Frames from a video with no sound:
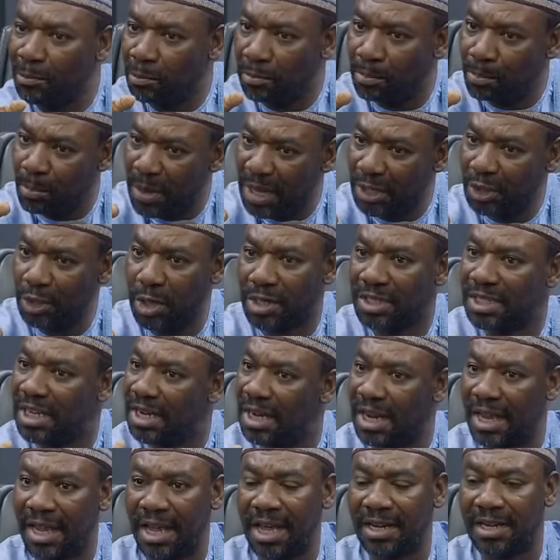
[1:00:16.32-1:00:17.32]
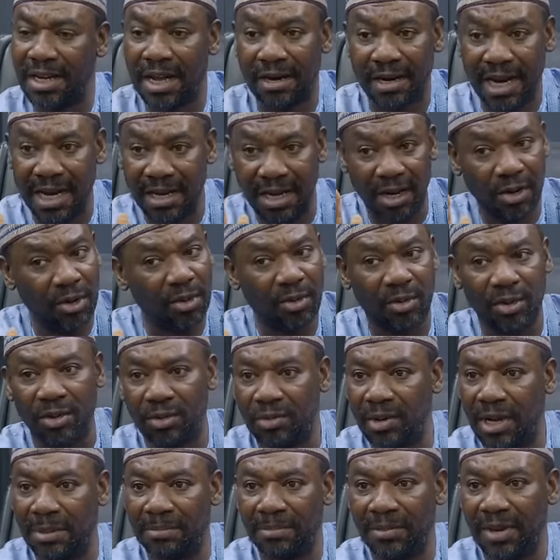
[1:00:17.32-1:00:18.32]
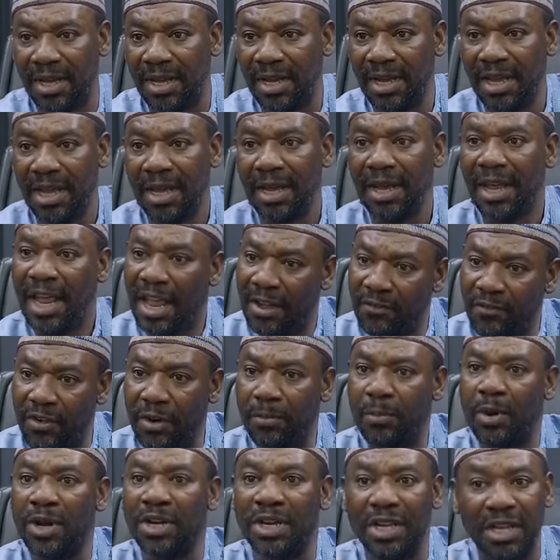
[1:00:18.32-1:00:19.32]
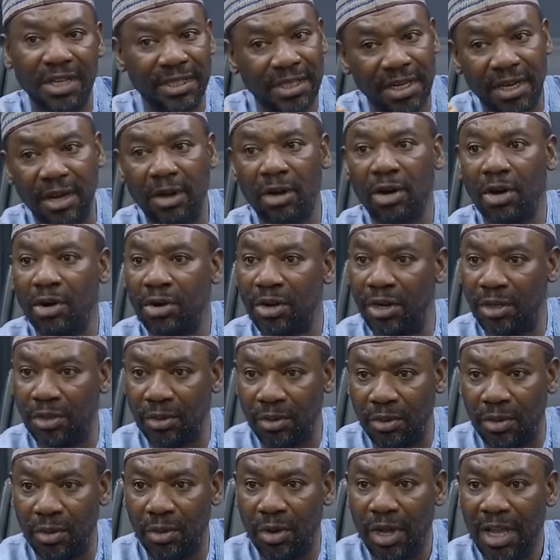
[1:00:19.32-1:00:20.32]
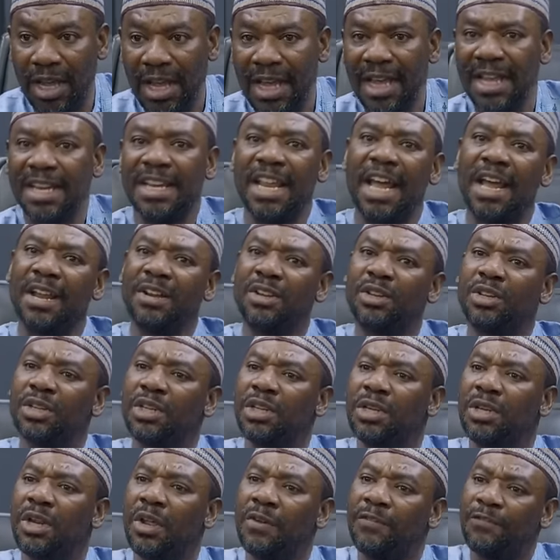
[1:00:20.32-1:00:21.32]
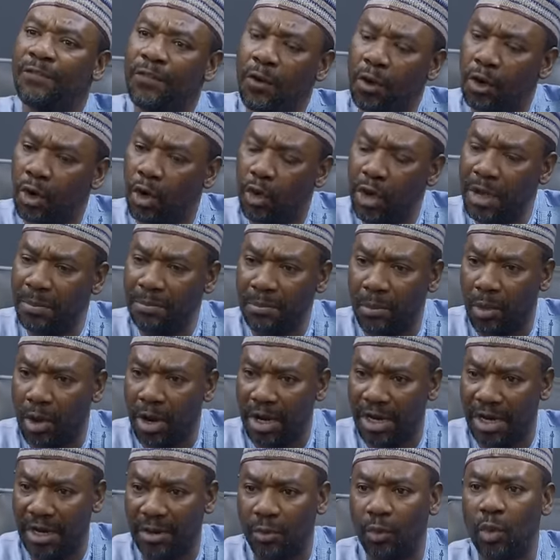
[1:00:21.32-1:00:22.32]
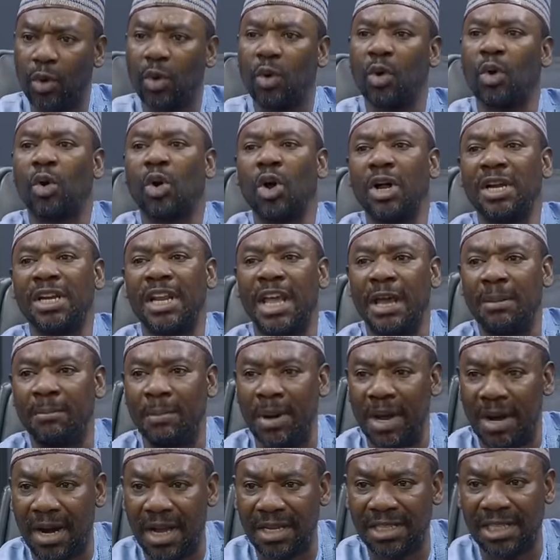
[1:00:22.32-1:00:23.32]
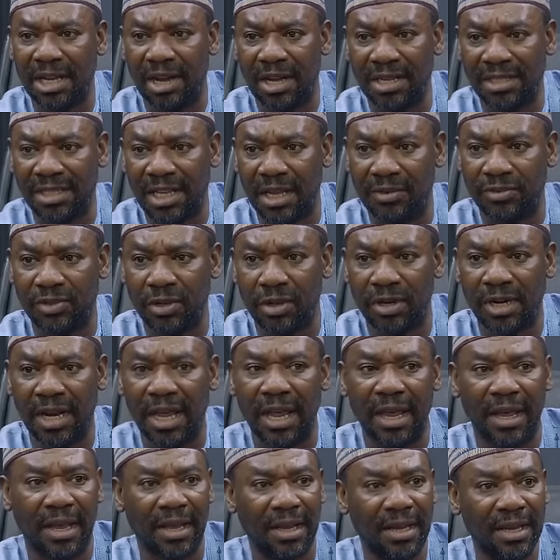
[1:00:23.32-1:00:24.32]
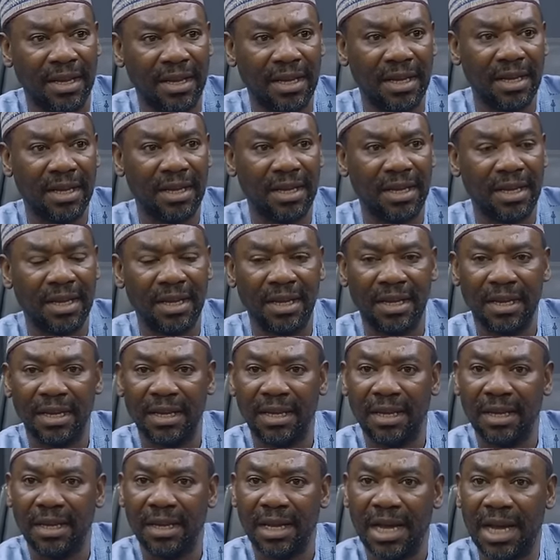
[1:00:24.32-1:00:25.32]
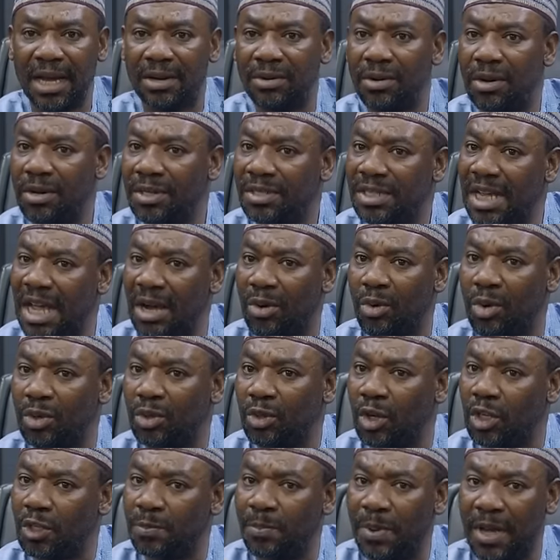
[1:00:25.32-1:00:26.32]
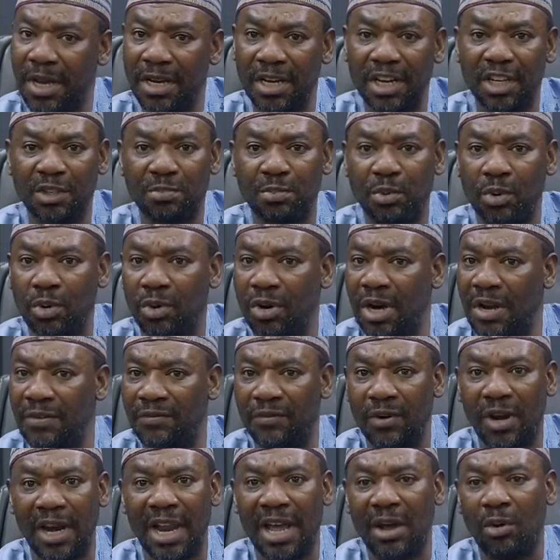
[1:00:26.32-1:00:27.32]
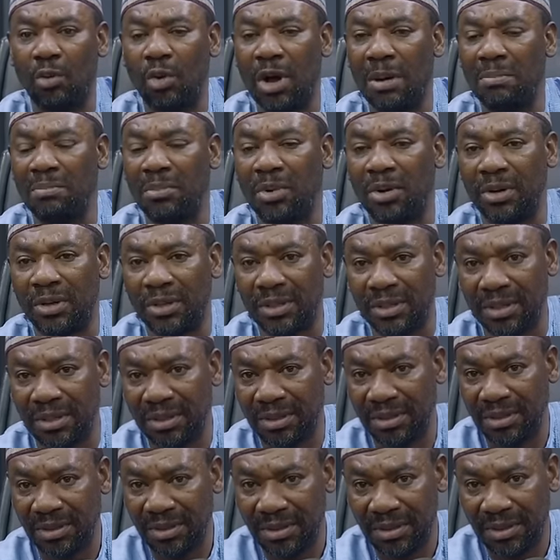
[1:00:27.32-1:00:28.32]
them make sure that they get it right. They no go do them. Everybody is in a hurry to go. Then the following morning, we go come to embarrass ourselves on air. I don't say I go suspend this program for like 1 month.